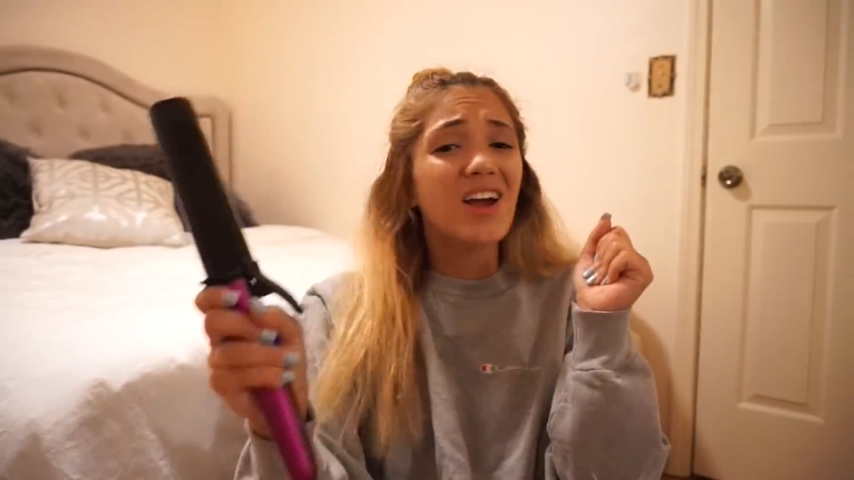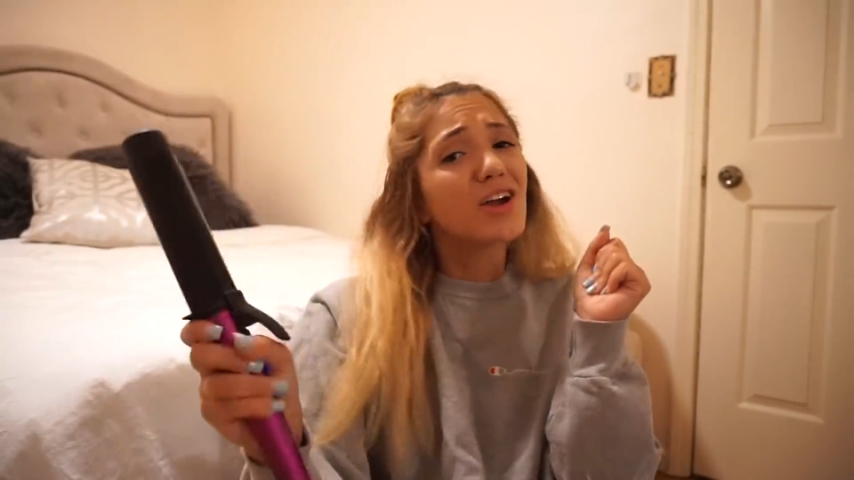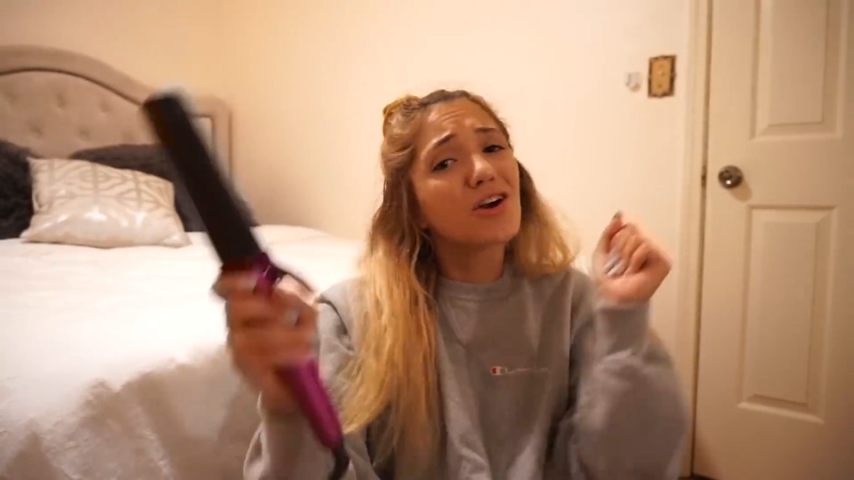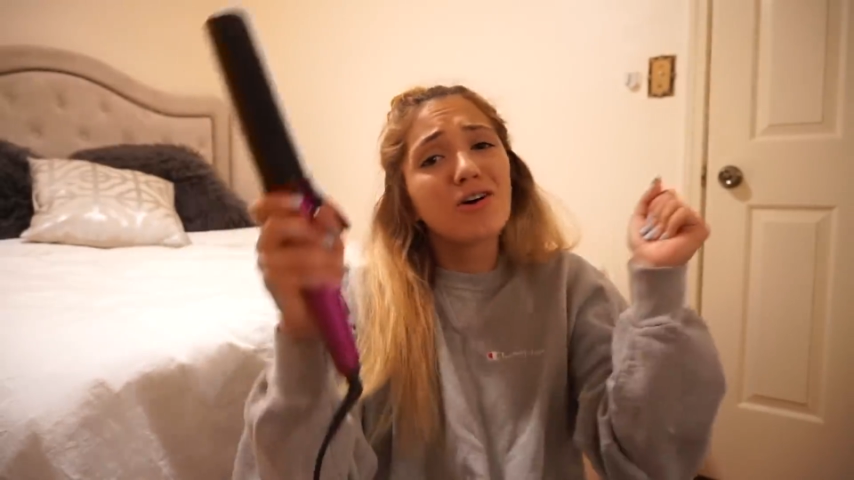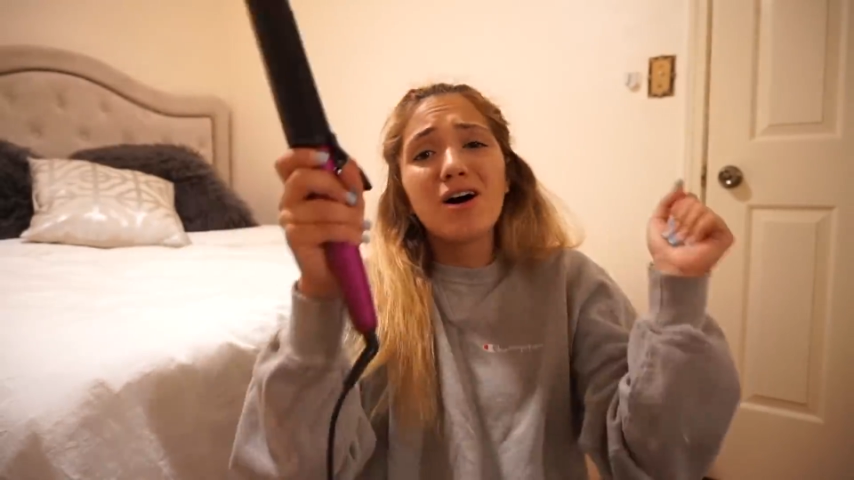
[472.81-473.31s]

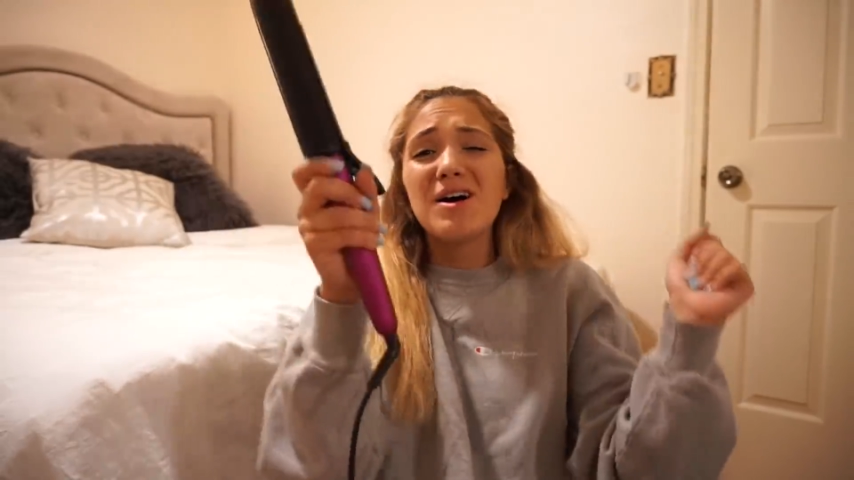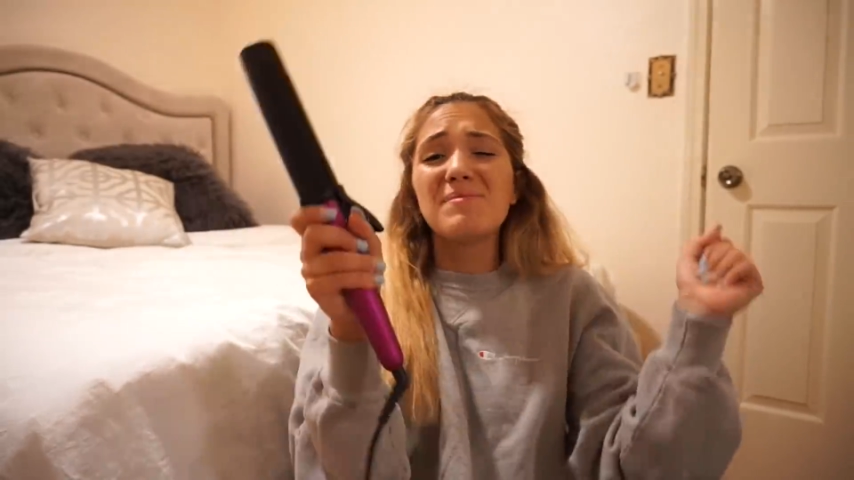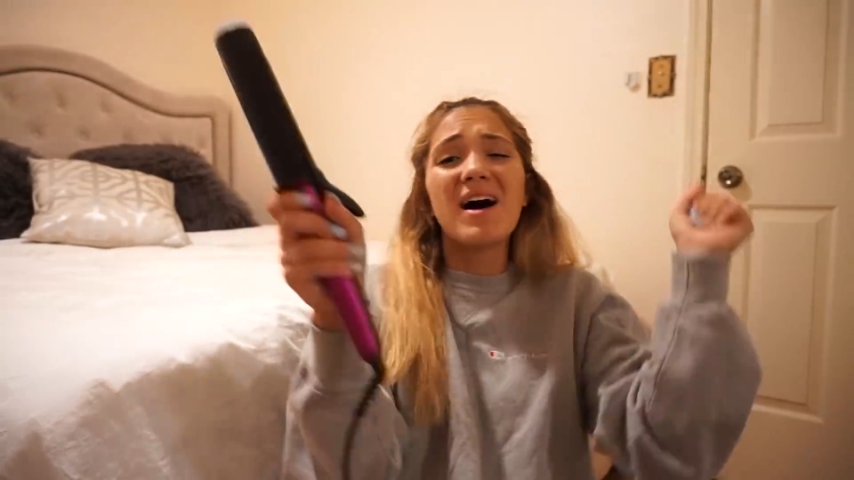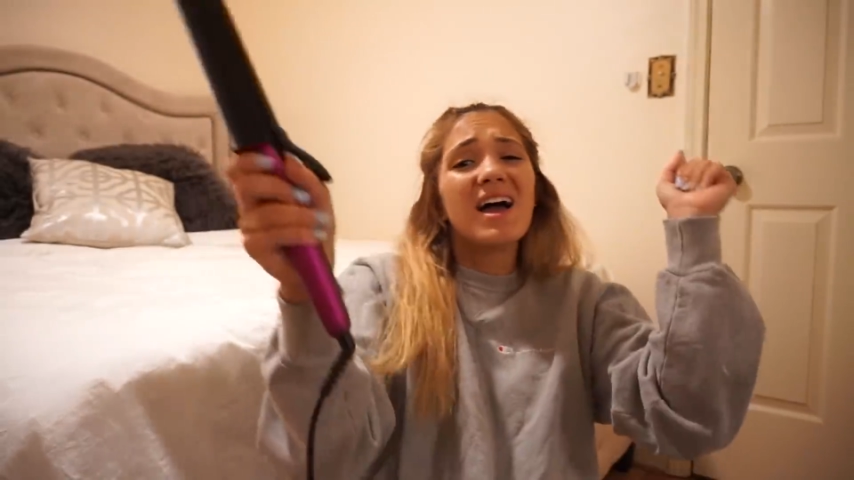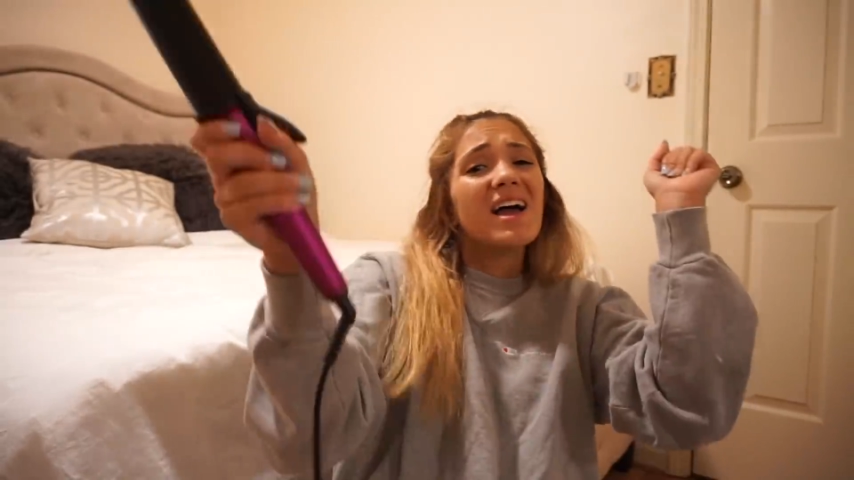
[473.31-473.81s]
curl
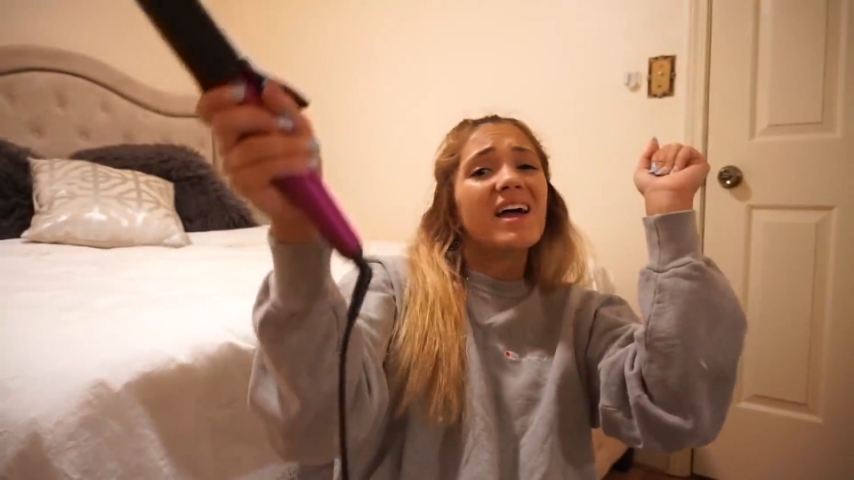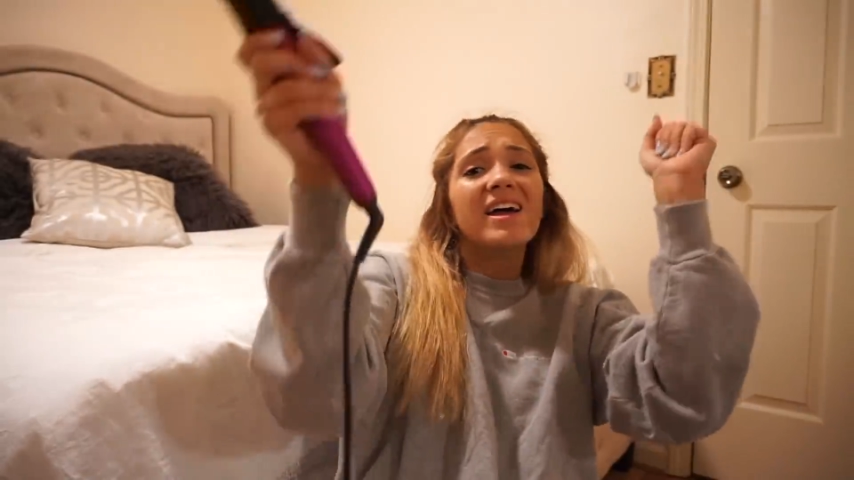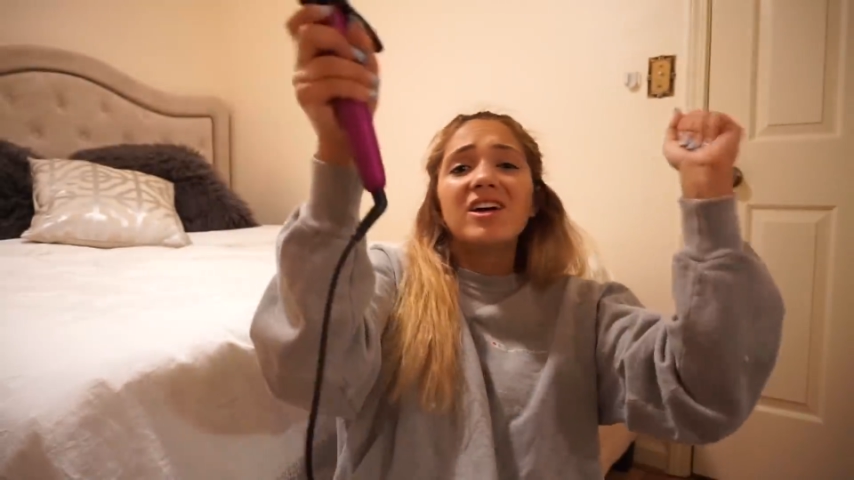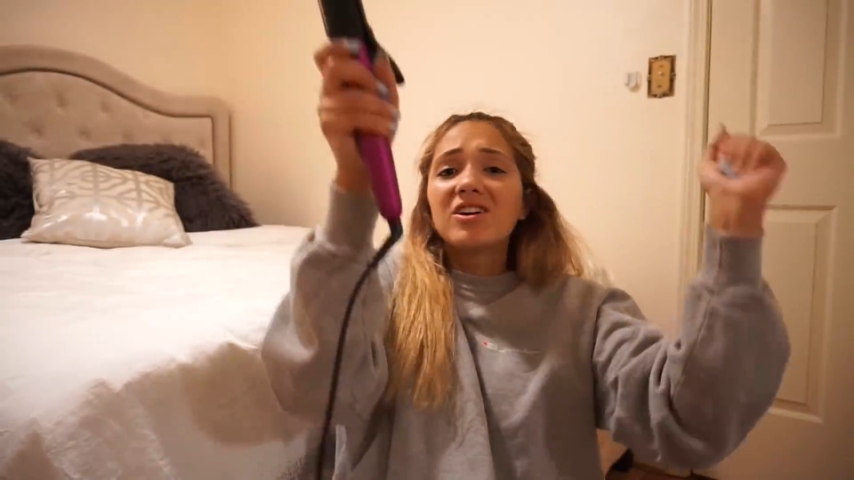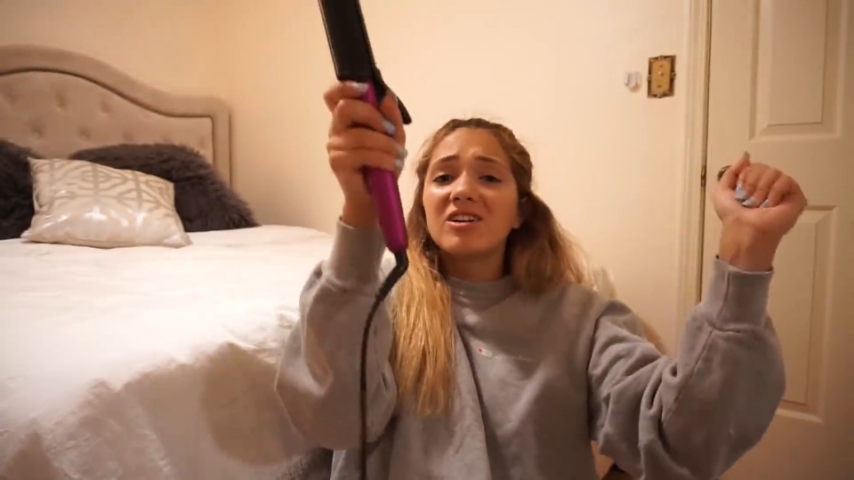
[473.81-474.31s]
my
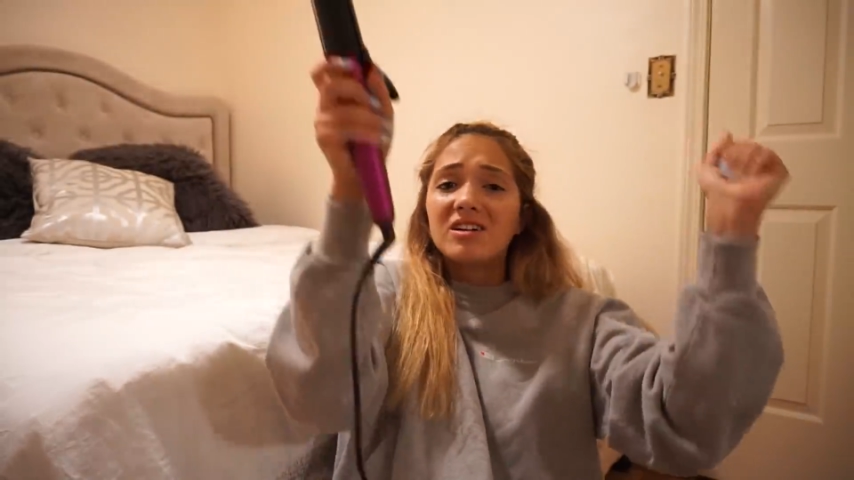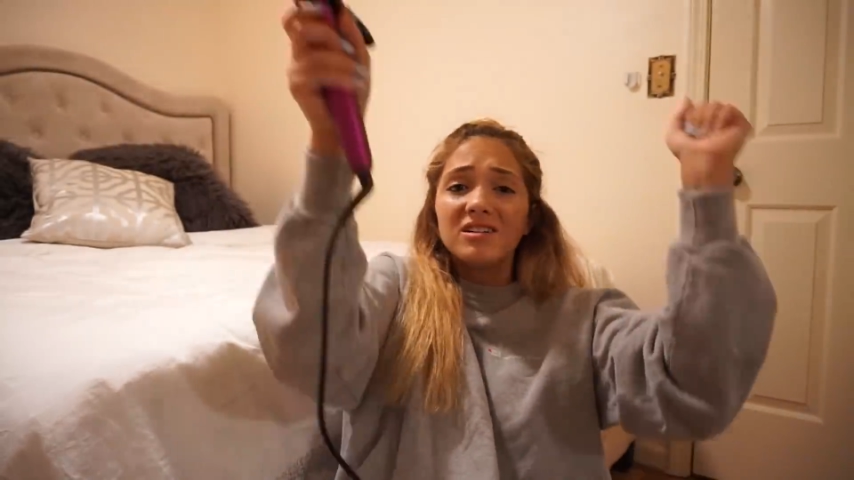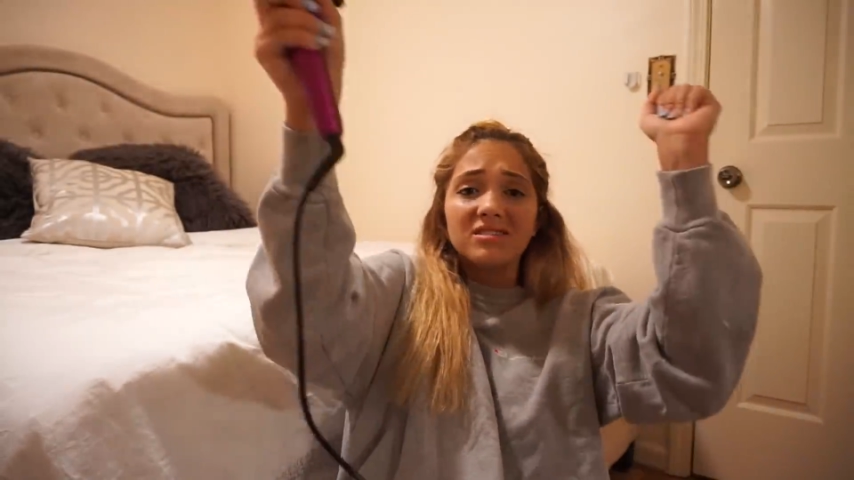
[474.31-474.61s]
hair.